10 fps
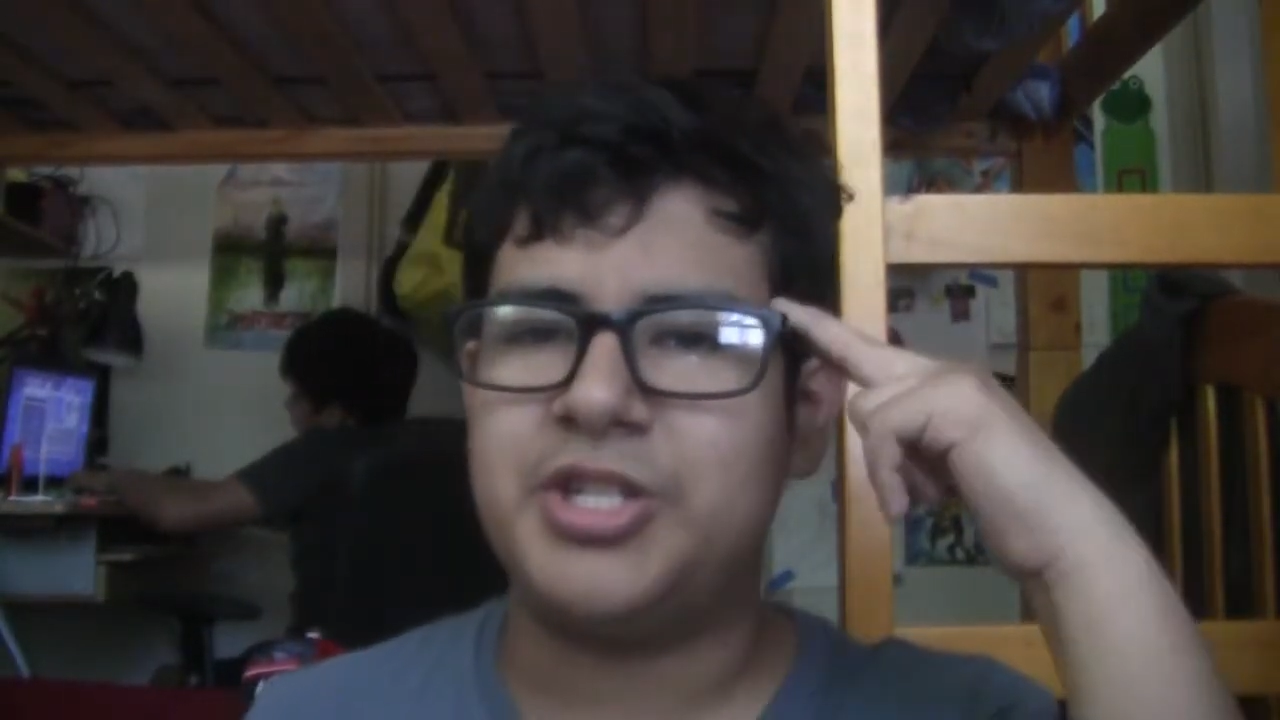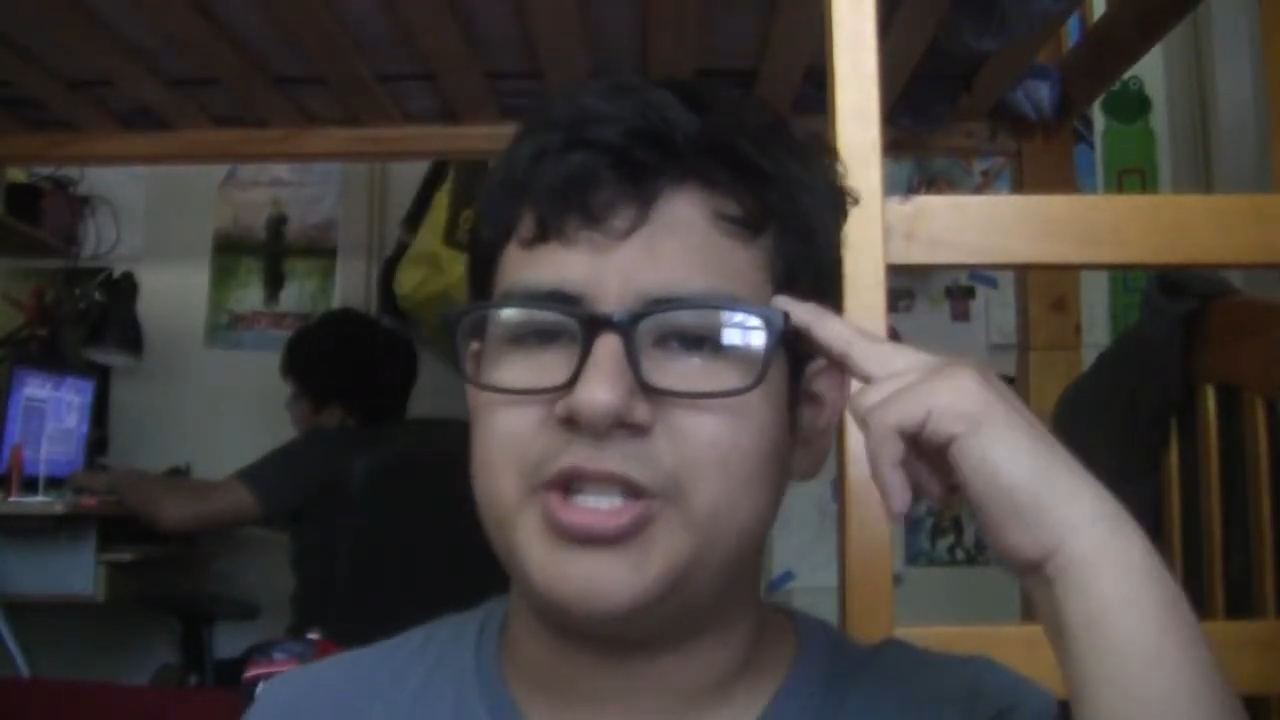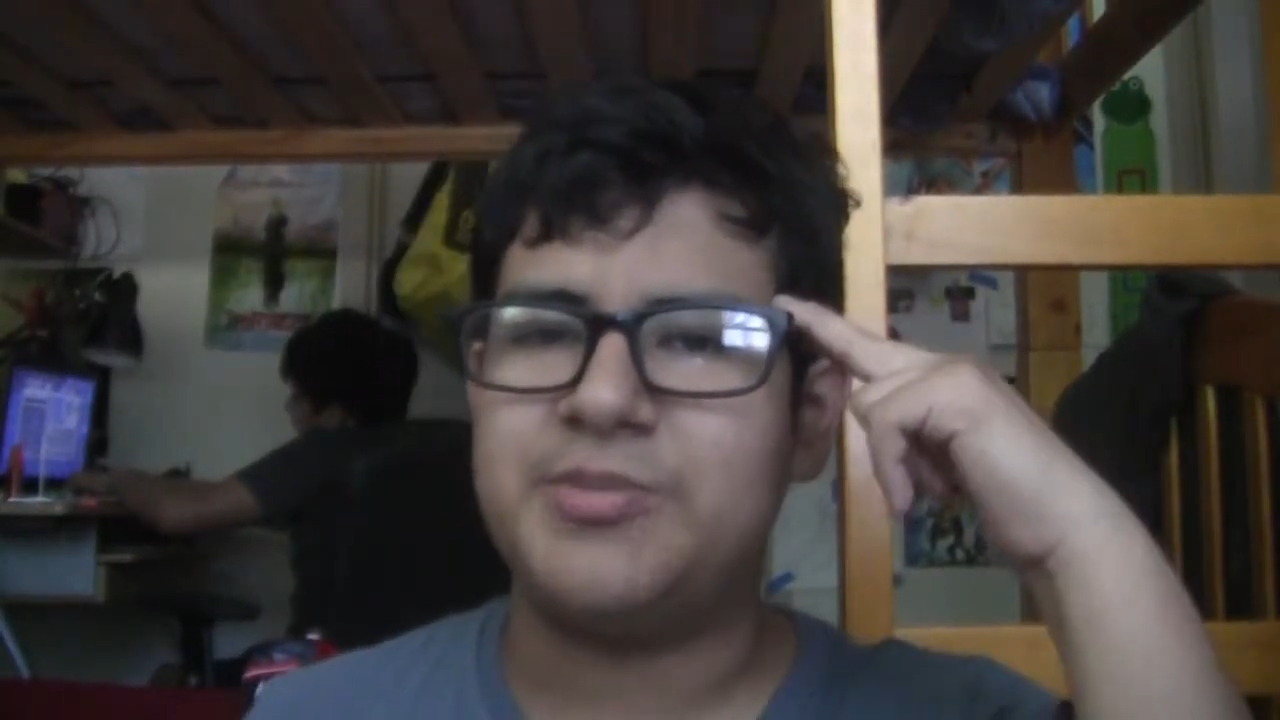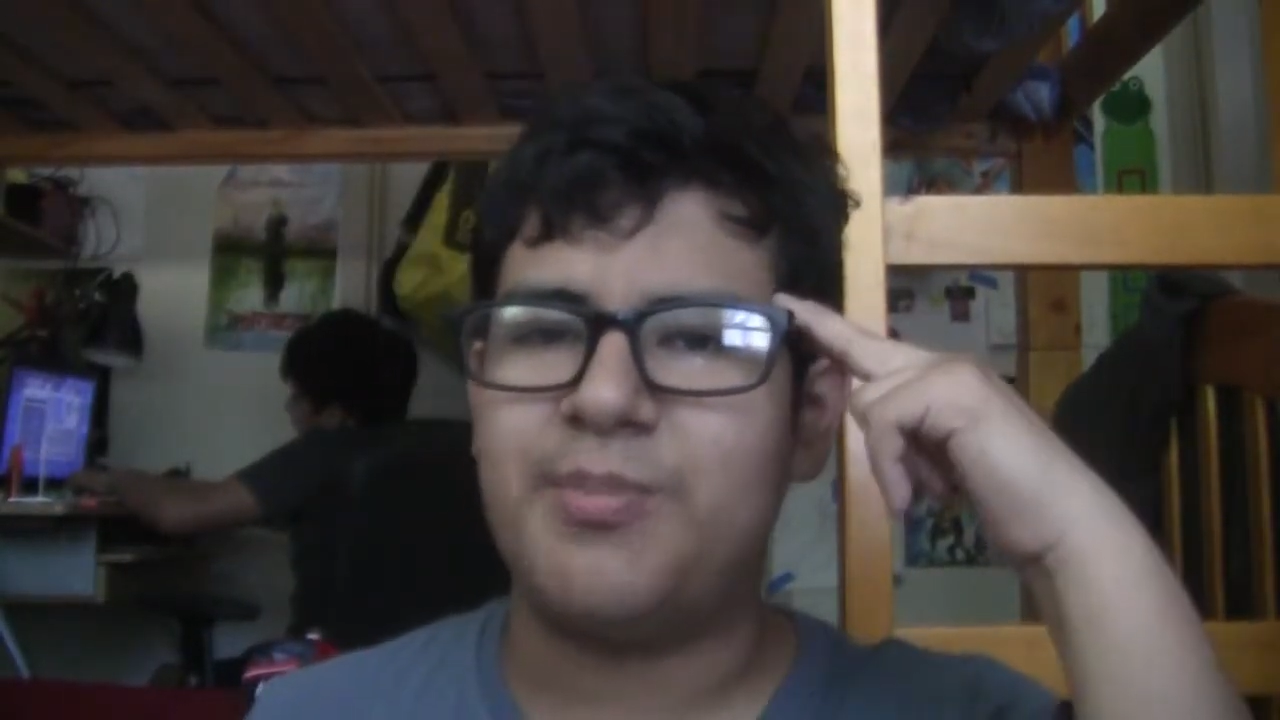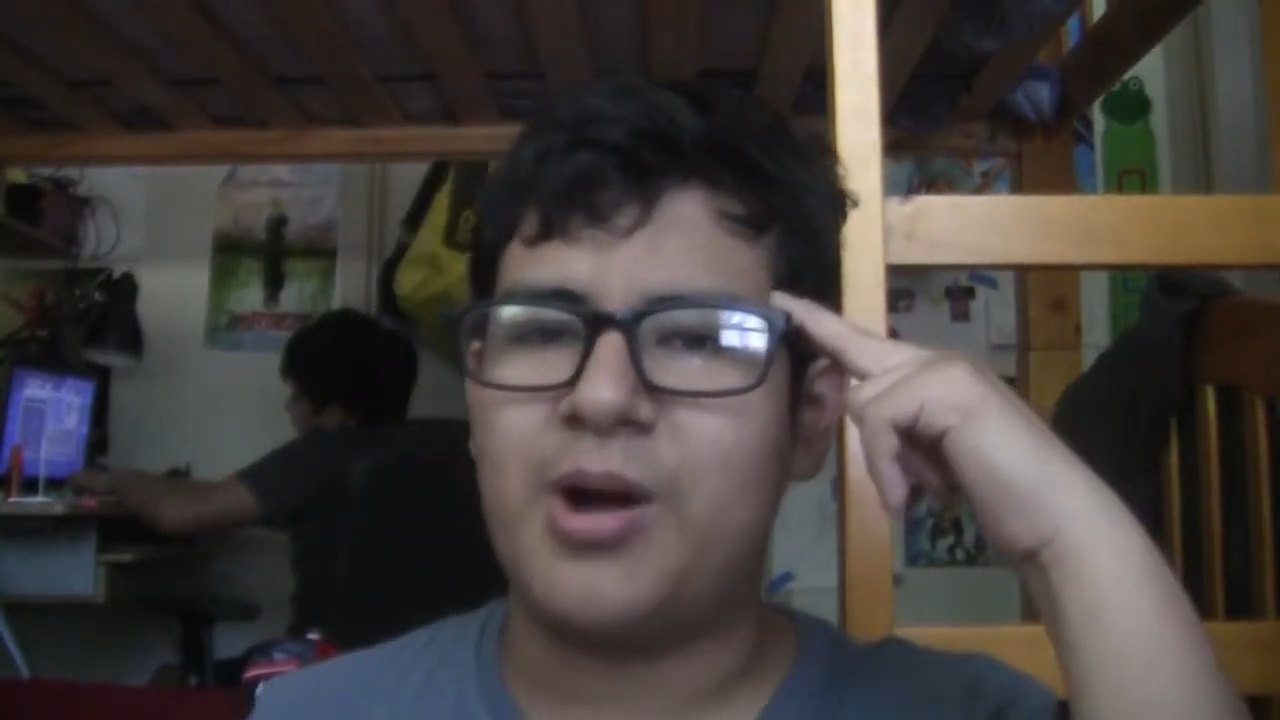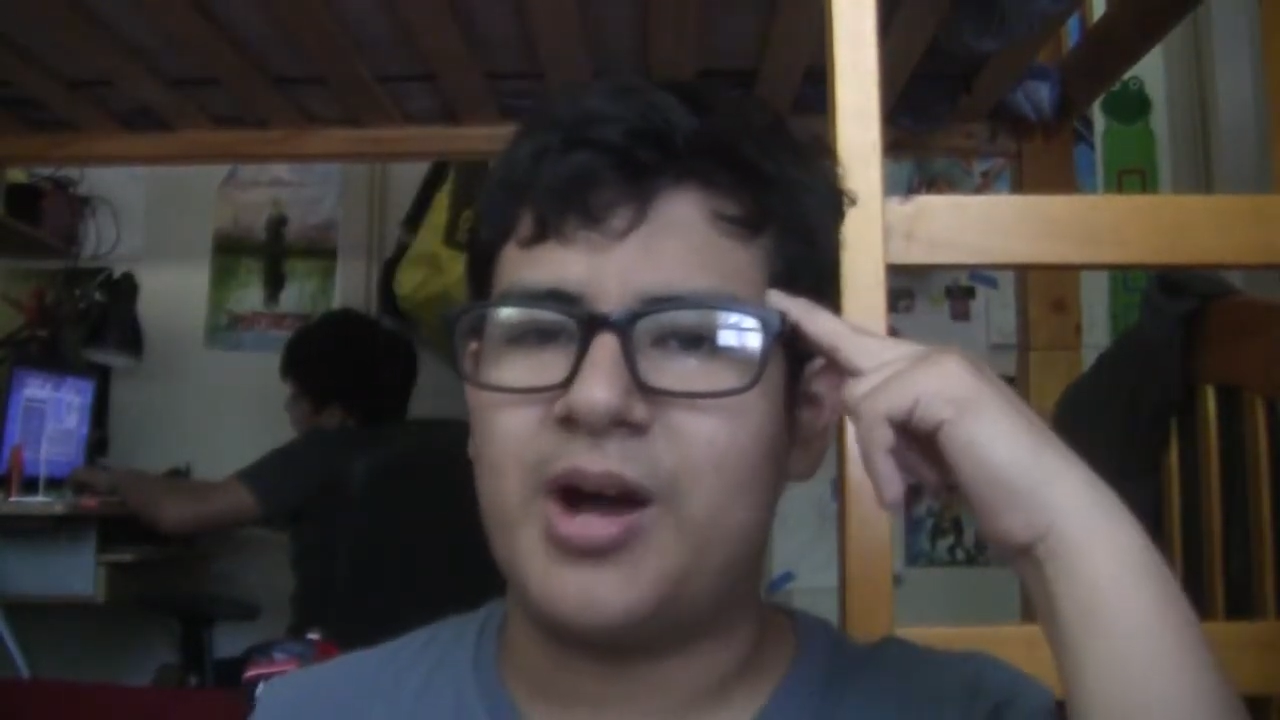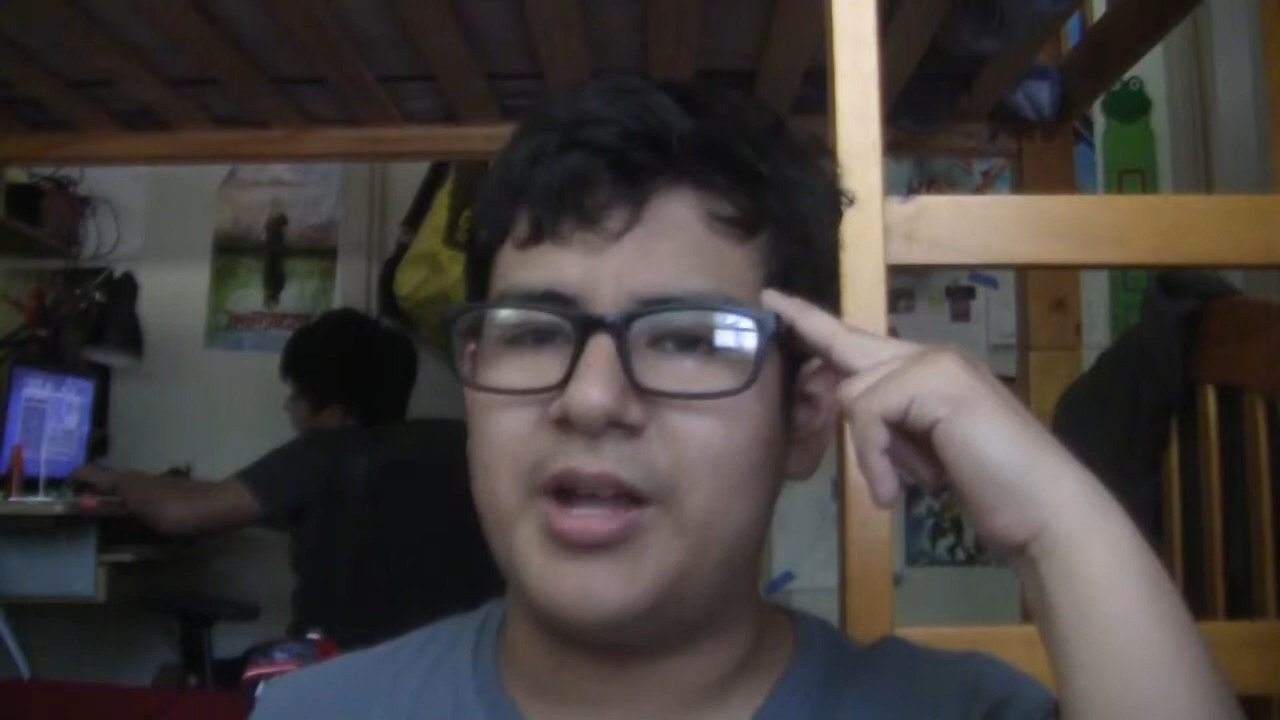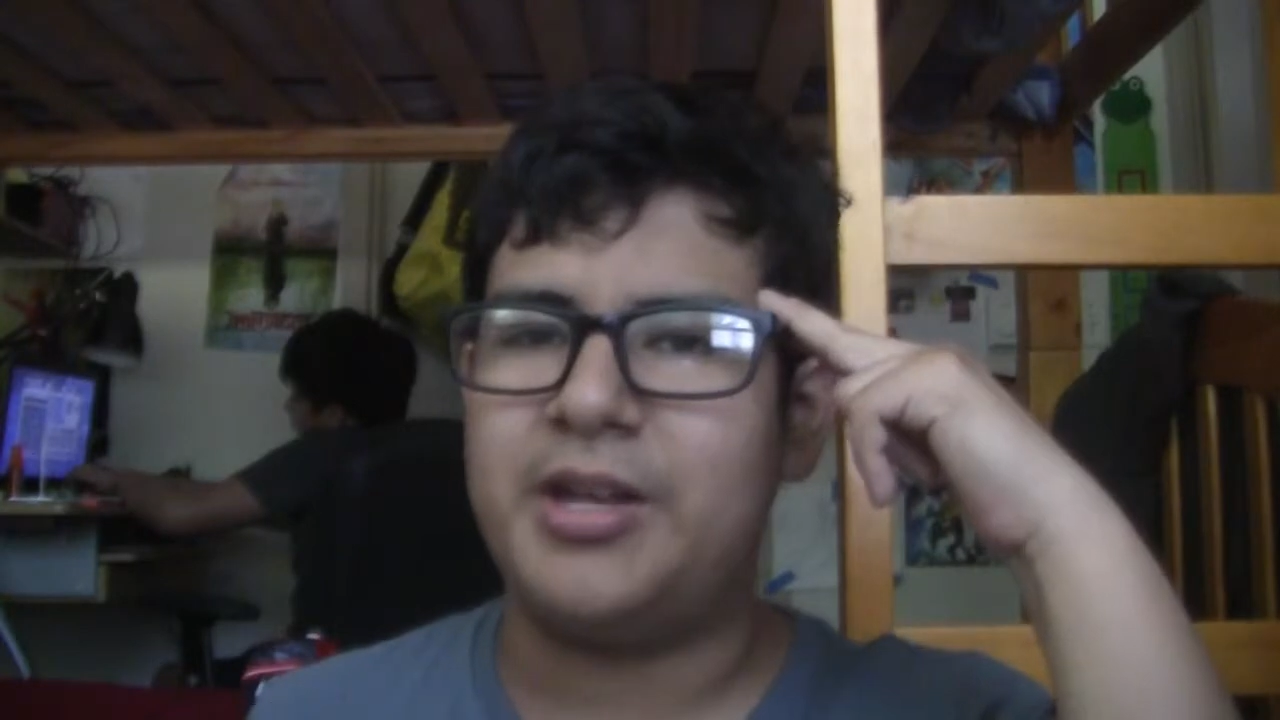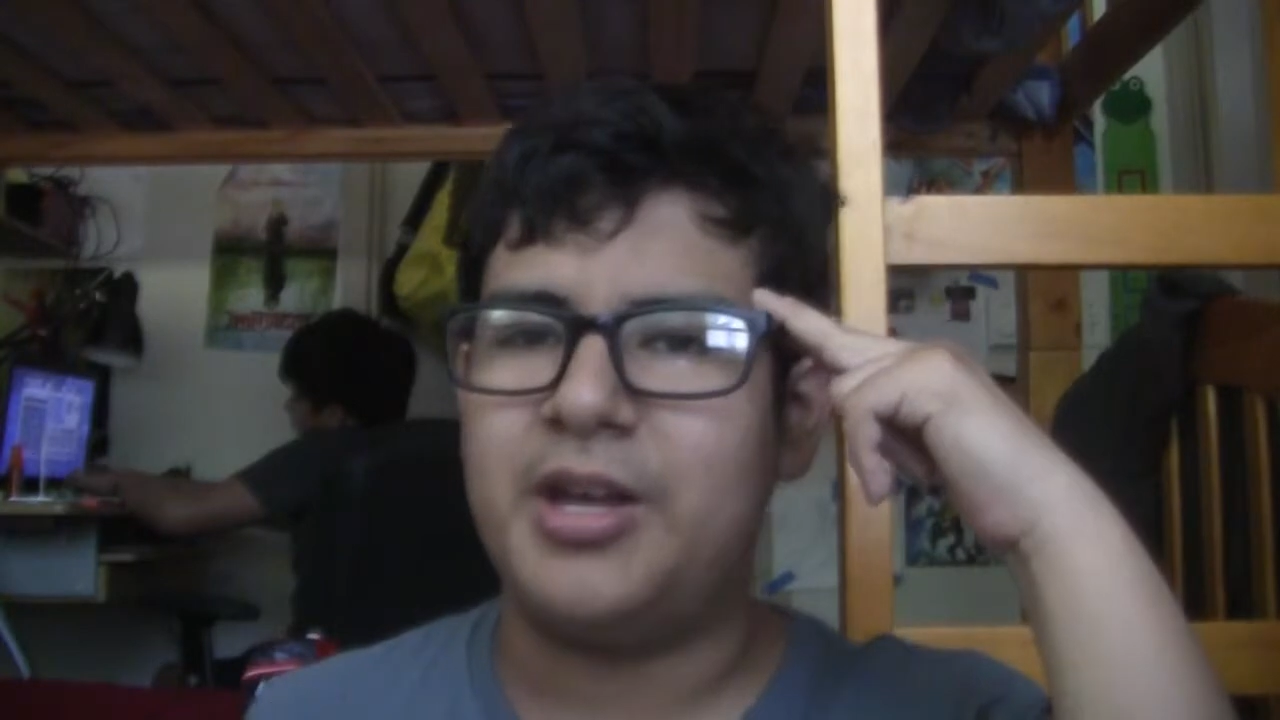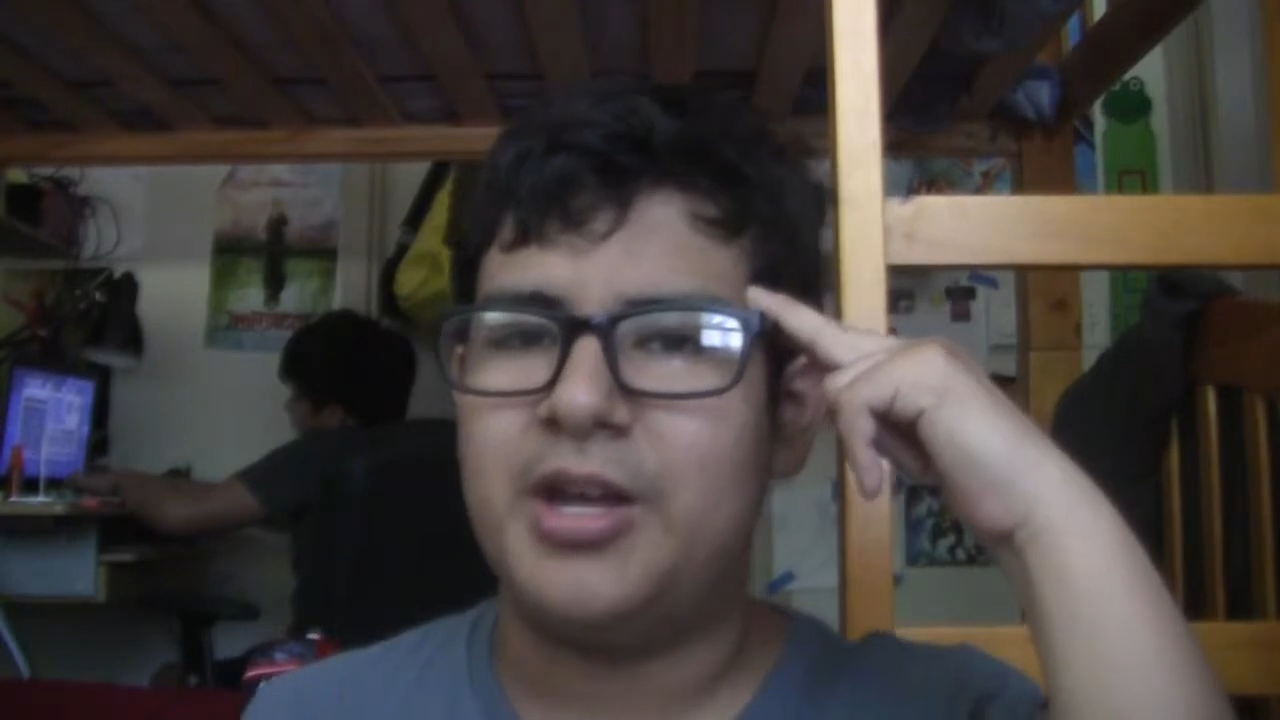Jean's
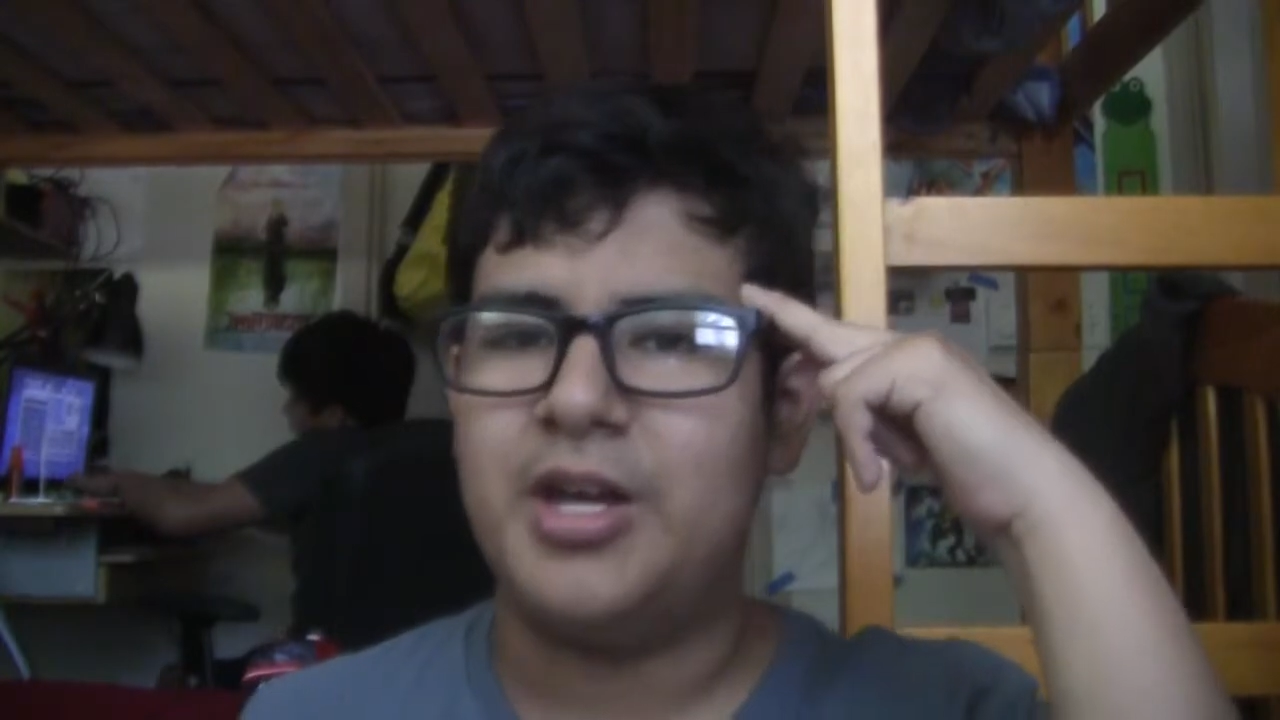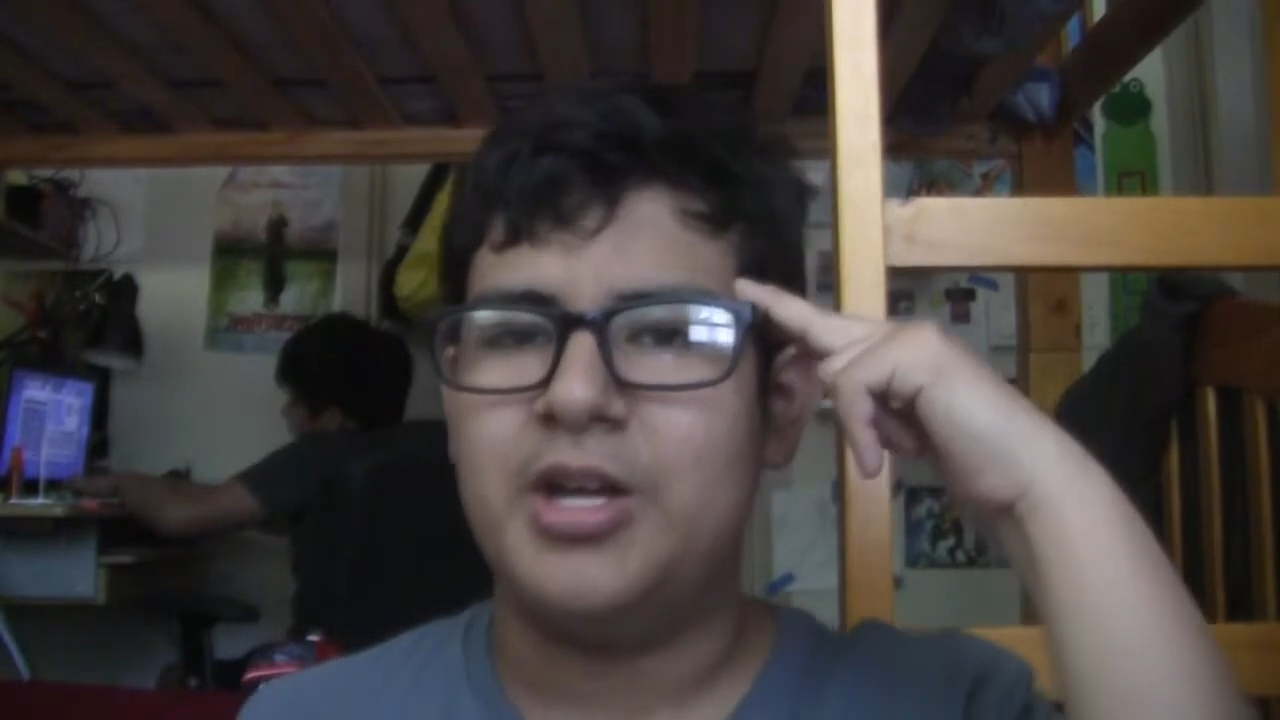mind